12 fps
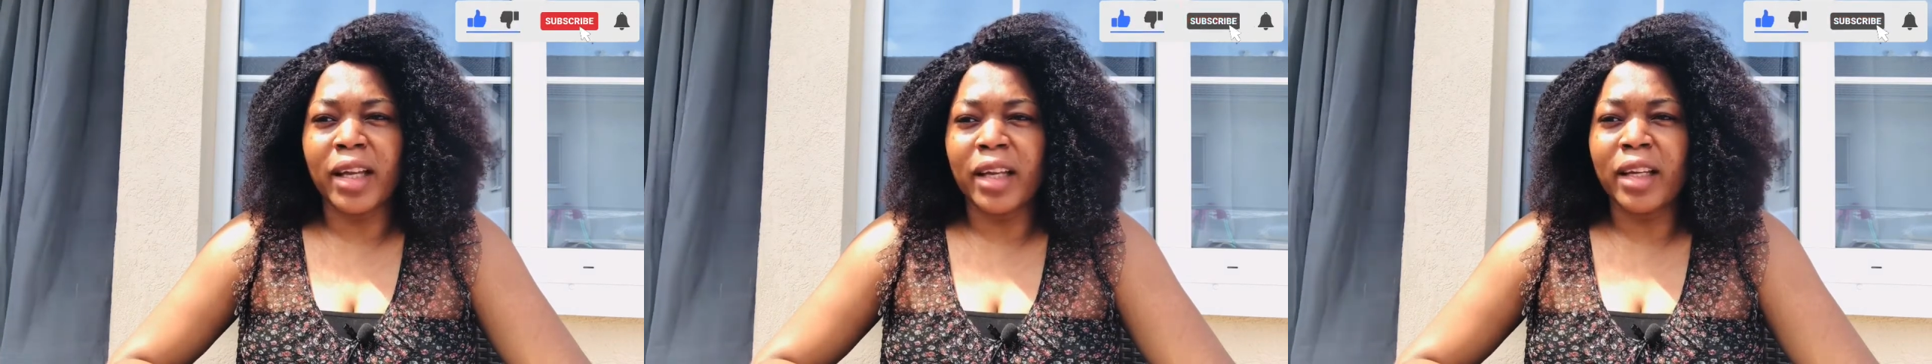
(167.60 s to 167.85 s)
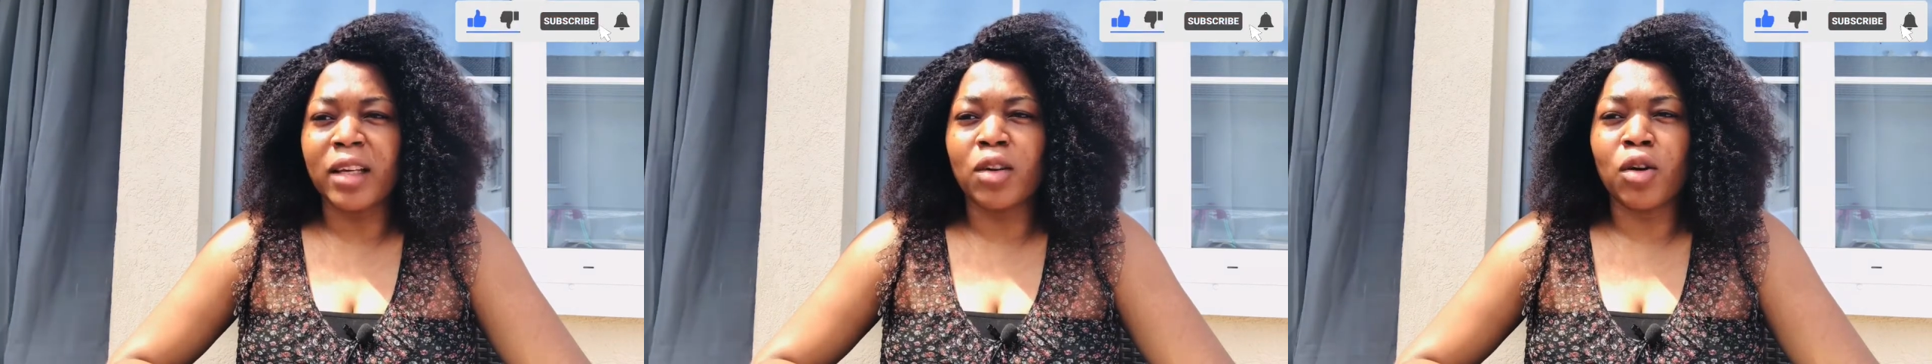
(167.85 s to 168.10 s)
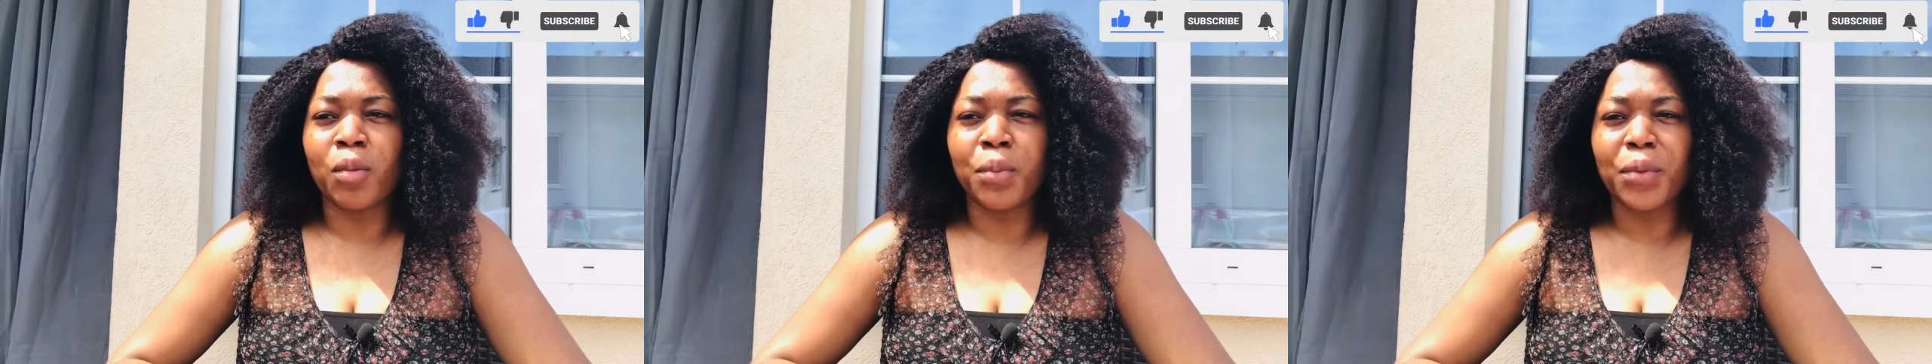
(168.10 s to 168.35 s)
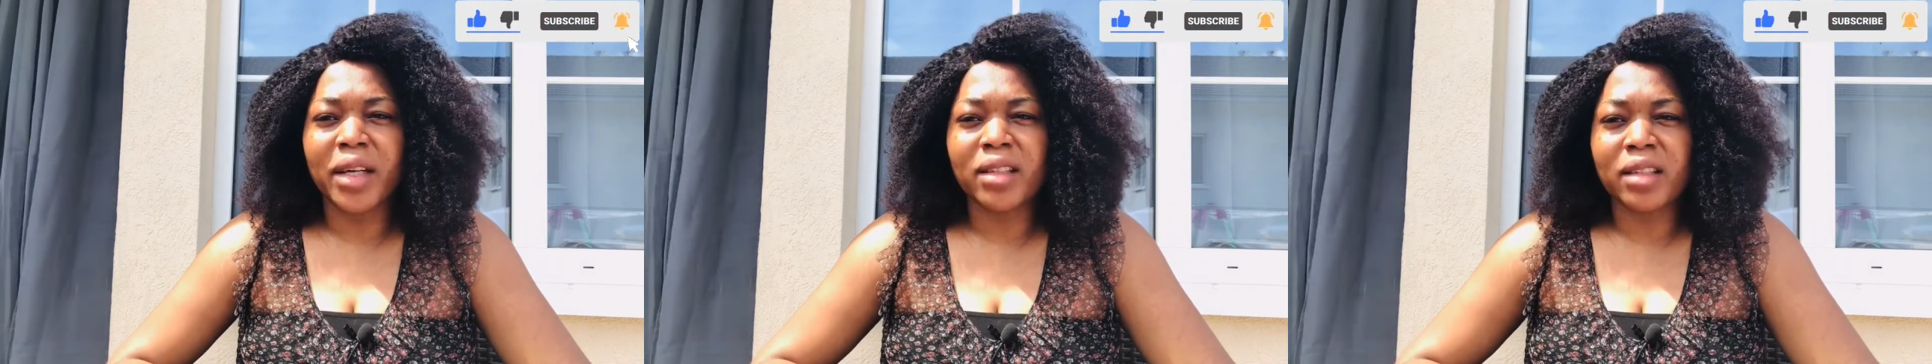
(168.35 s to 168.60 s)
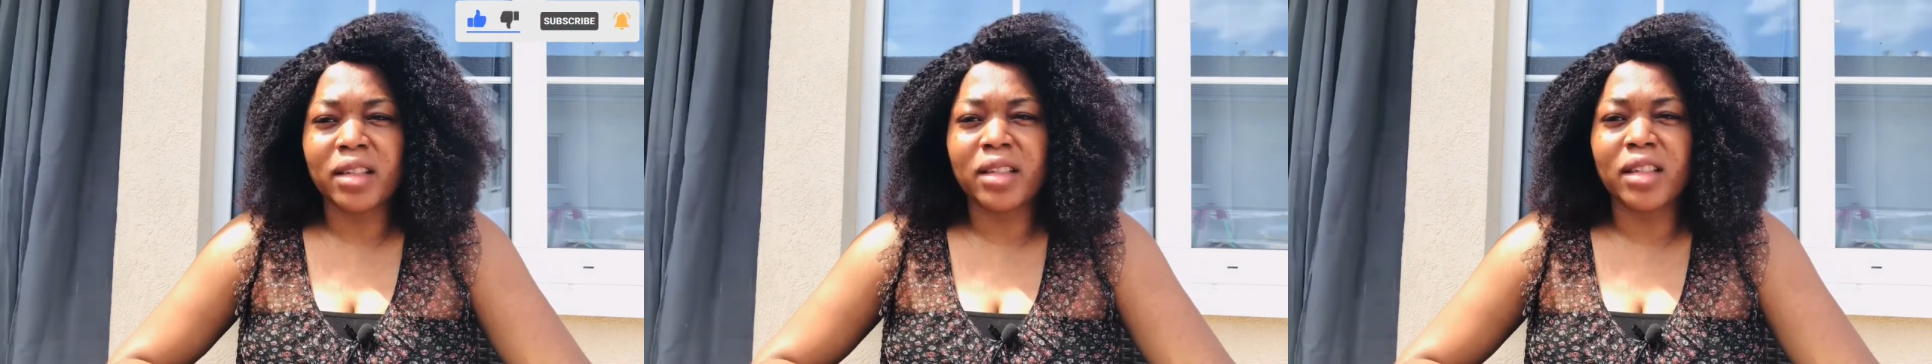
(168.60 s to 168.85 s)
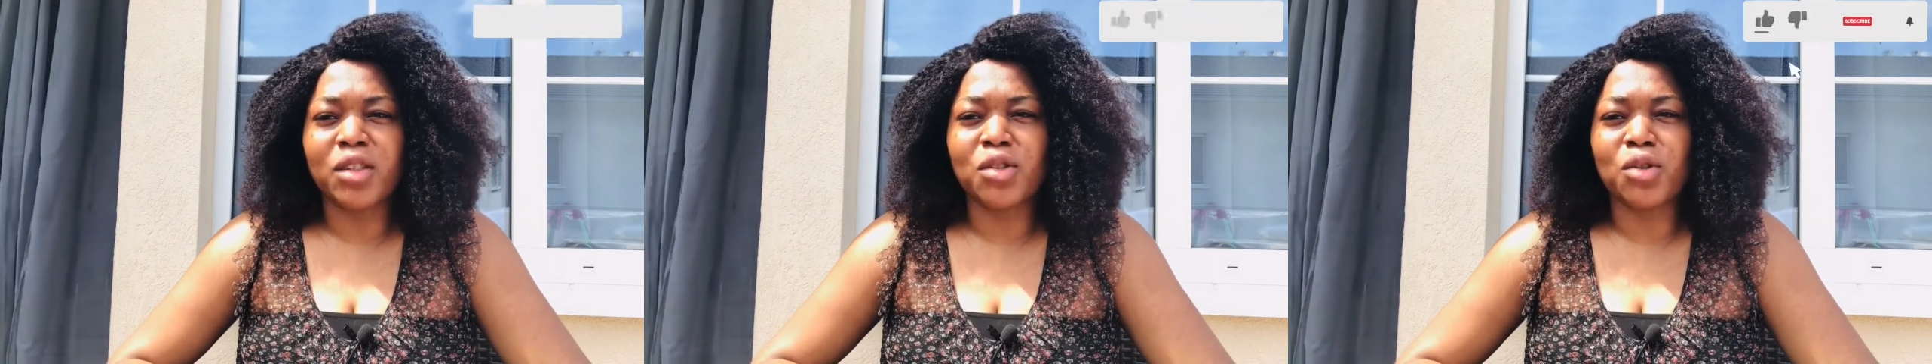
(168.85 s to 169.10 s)
incorporate it
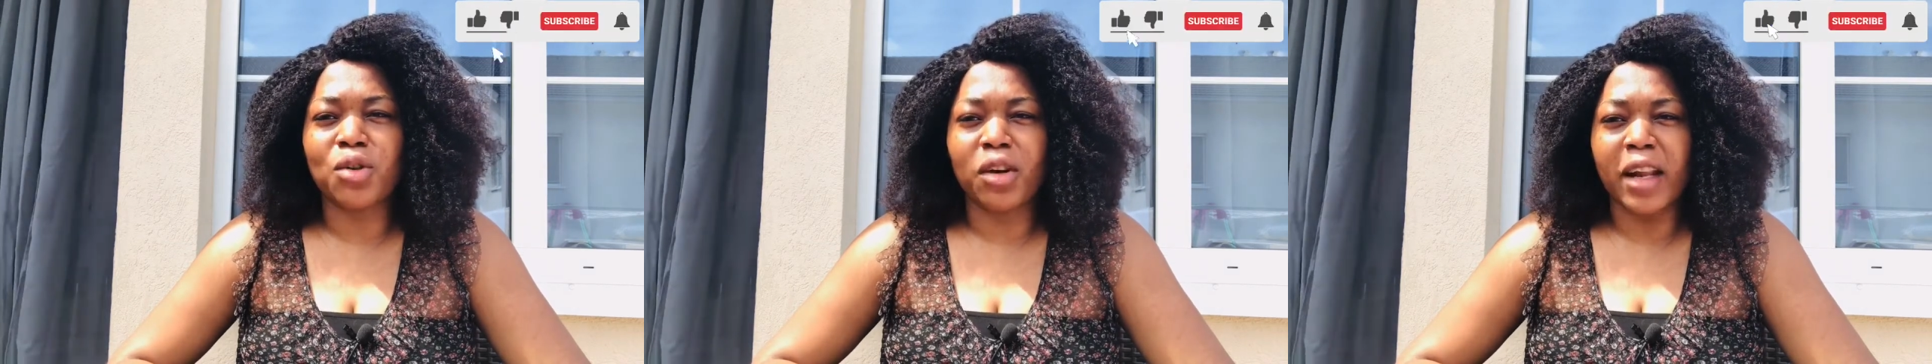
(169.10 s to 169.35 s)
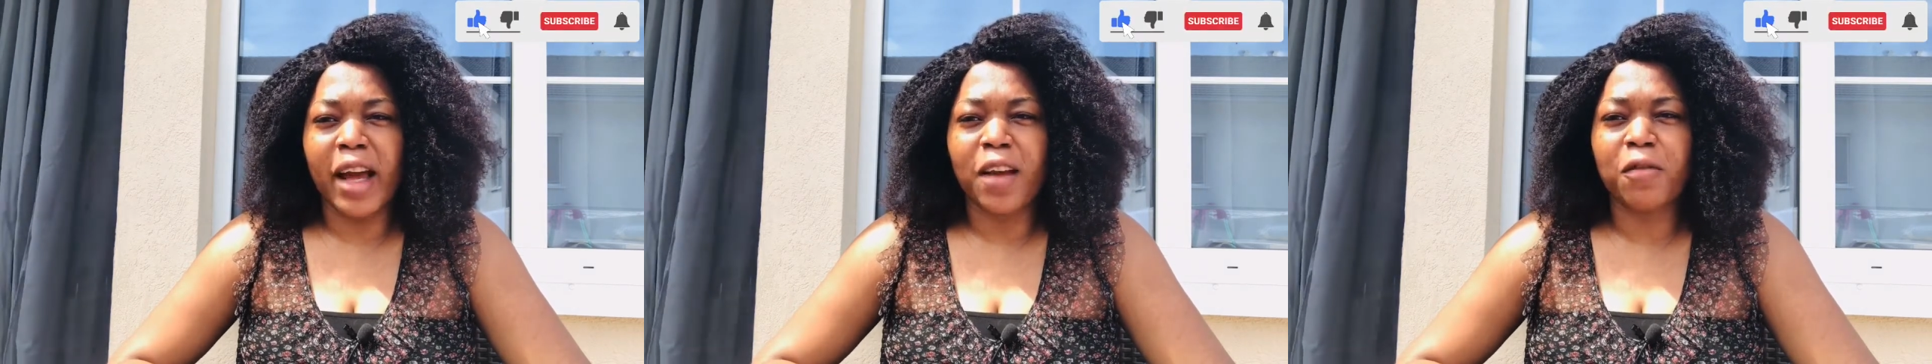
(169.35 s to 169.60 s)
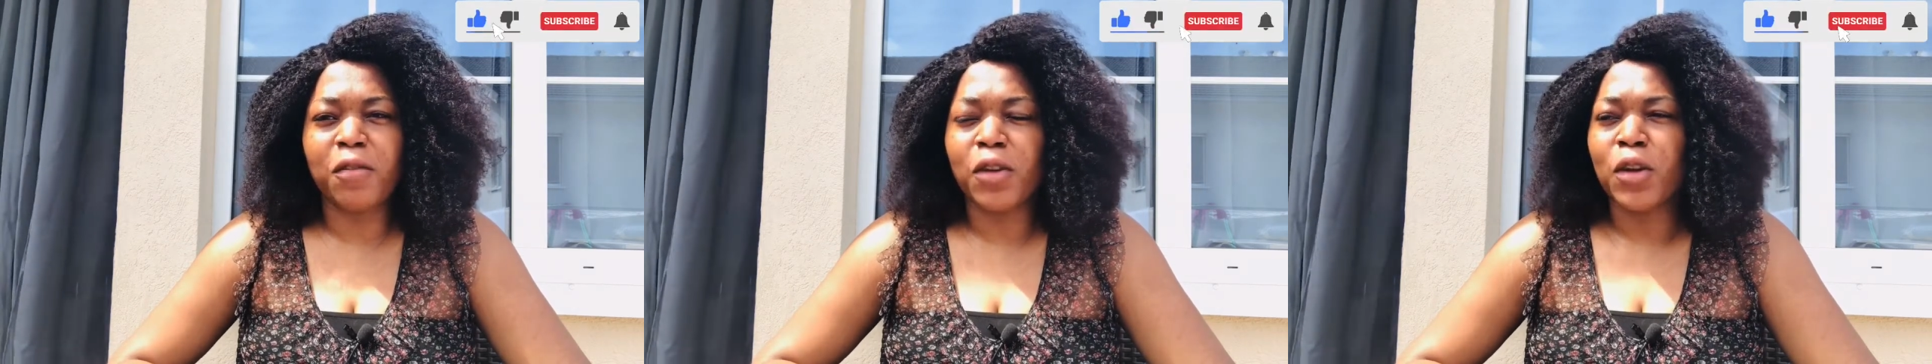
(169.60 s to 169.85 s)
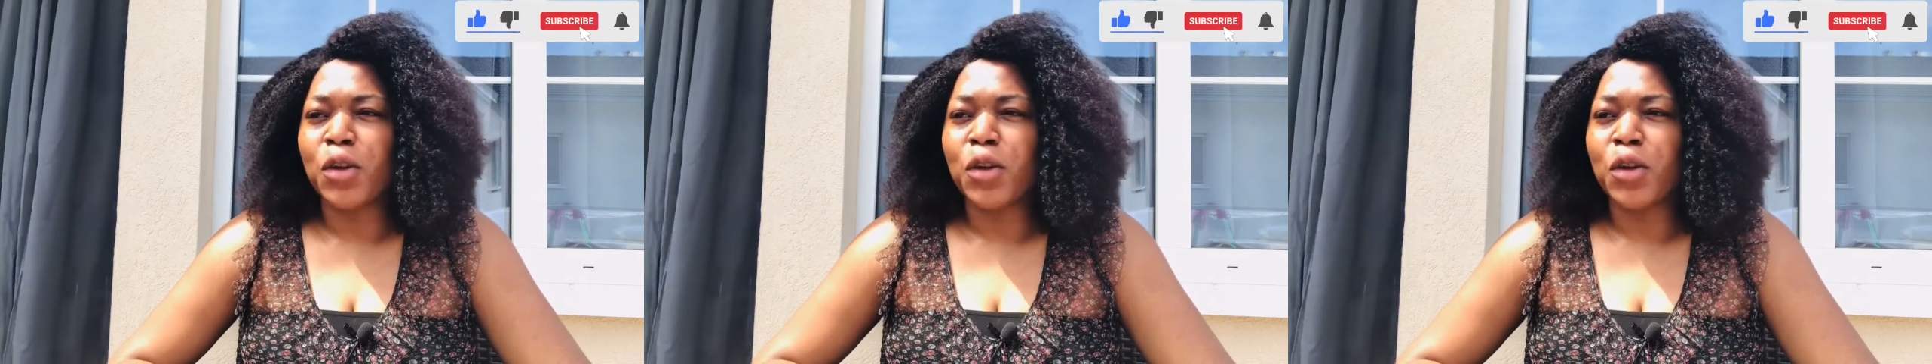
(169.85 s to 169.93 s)
into your life,